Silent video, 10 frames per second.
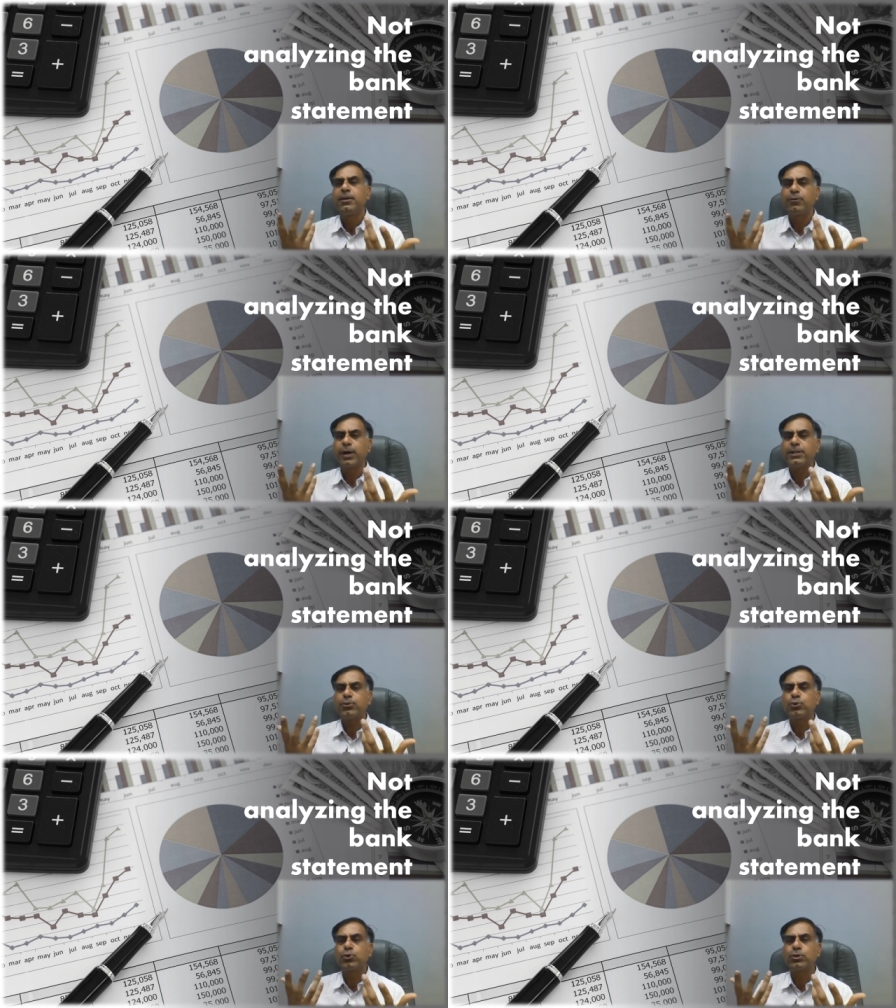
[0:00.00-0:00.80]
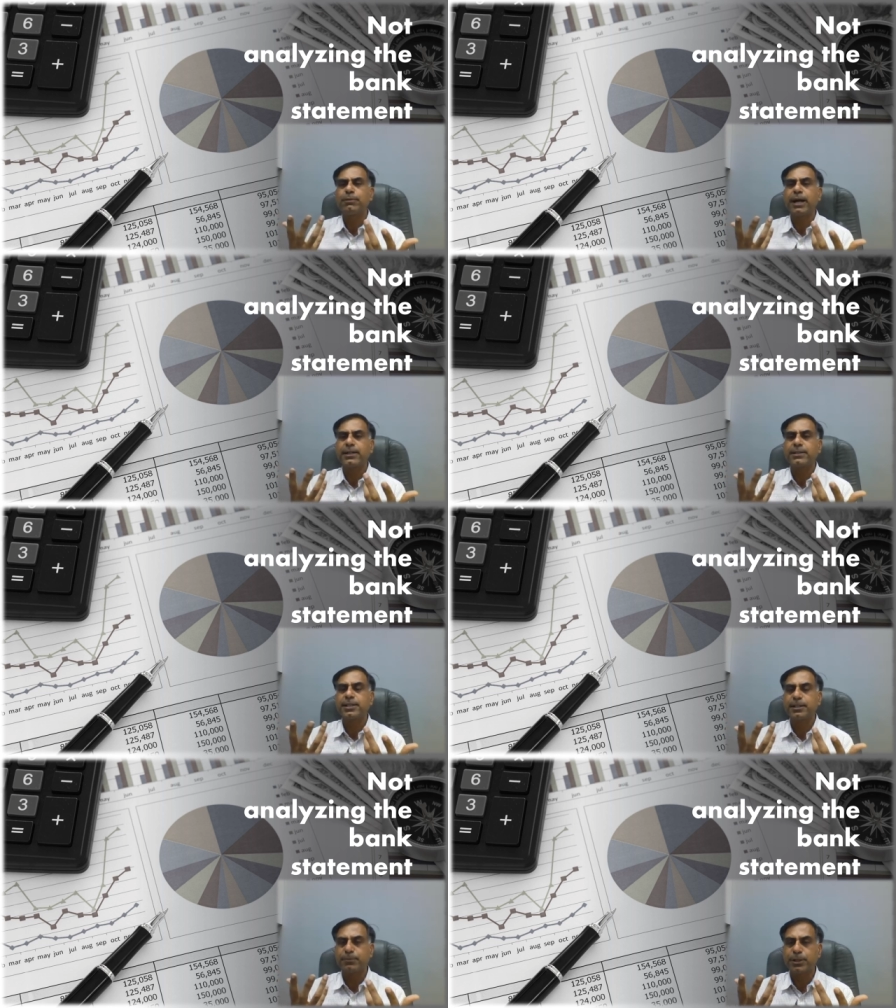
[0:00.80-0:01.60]
Why? To show the bank
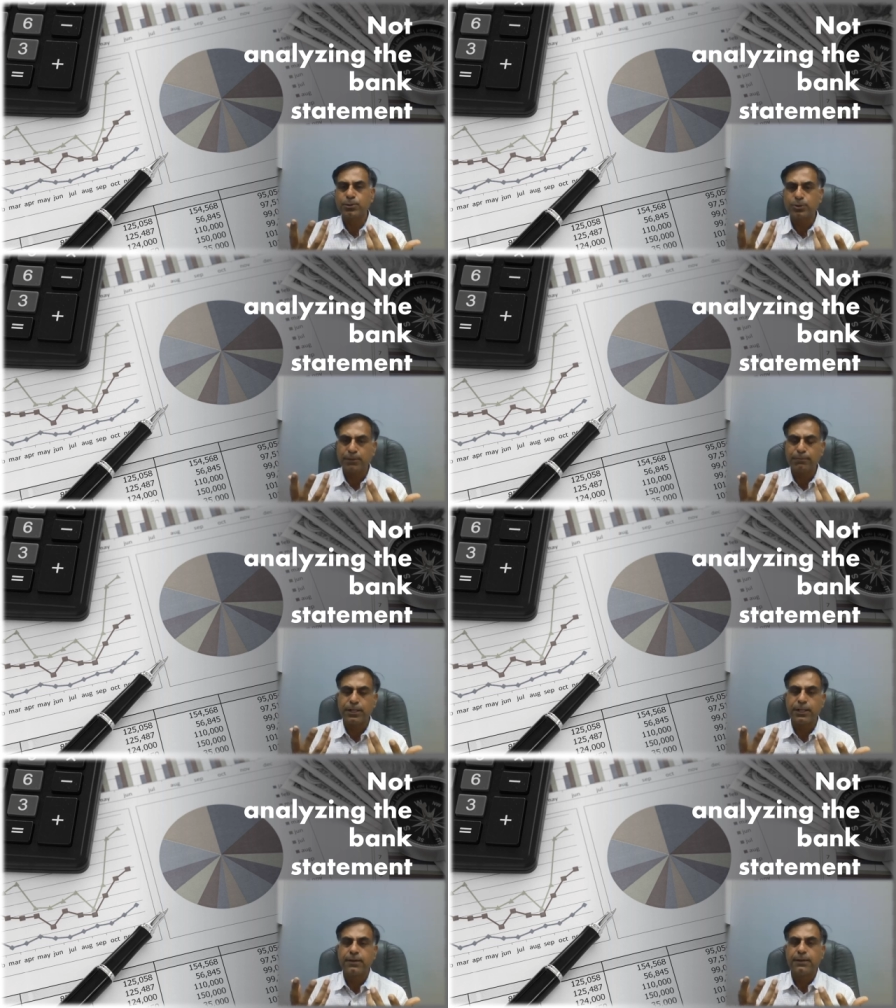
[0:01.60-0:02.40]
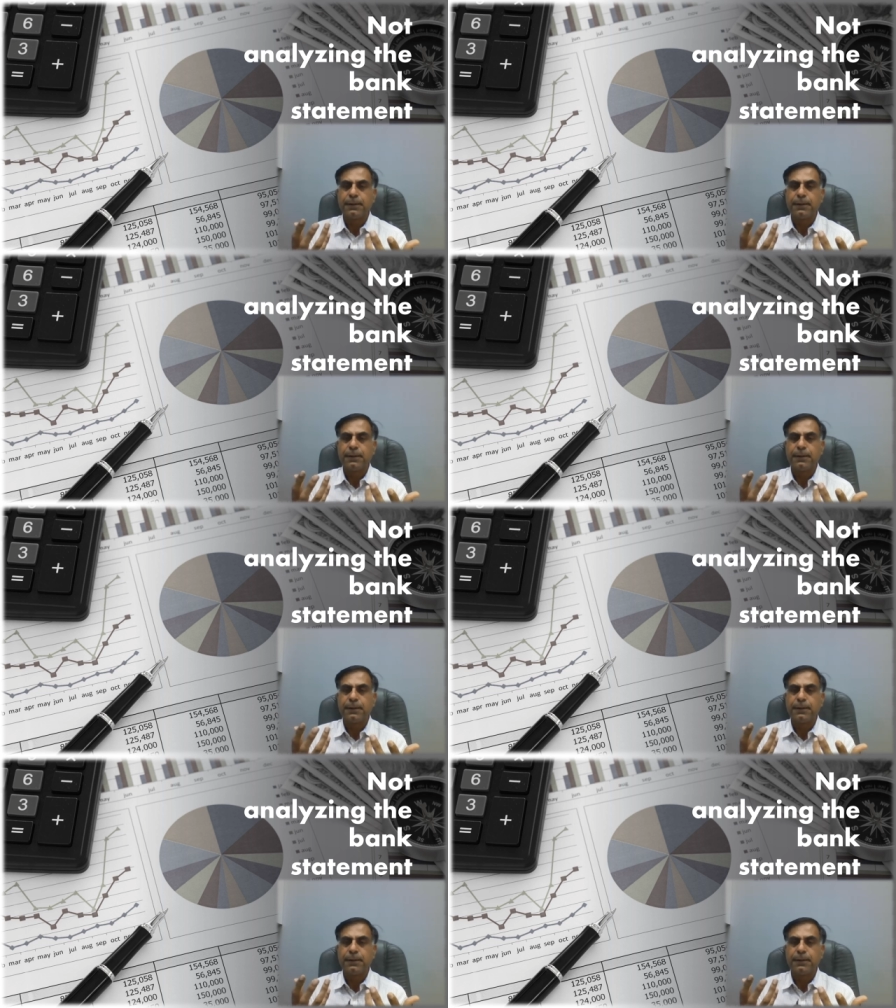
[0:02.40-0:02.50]
statement to somebody.